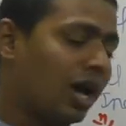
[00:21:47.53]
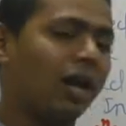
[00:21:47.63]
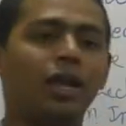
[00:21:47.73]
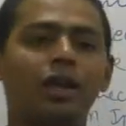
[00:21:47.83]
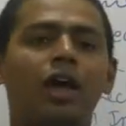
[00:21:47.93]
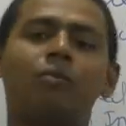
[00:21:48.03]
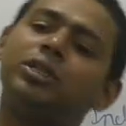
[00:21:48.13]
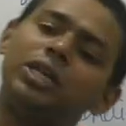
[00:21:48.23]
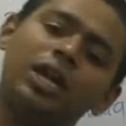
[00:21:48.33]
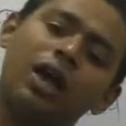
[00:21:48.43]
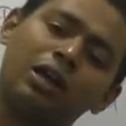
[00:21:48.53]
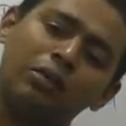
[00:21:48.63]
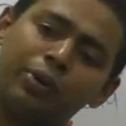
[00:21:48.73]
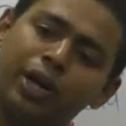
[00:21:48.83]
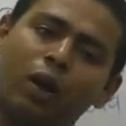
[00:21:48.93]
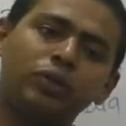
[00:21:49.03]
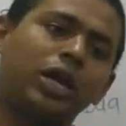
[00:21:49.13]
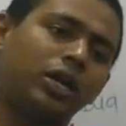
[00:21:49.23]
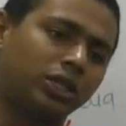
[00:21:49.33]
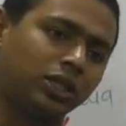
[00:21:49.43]
And NR means NR complete
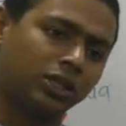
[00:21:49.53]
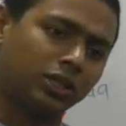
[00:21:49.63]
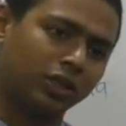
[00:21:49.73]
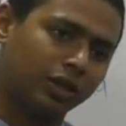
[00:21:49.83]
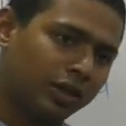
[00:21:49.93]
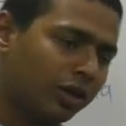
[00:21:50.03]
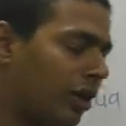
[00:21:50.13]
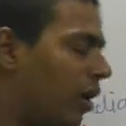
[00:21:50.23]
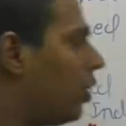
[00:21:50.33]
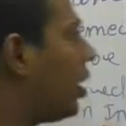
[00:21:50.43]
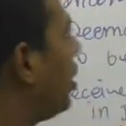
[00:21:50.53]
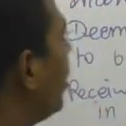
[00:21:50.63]
outsiders. Alright.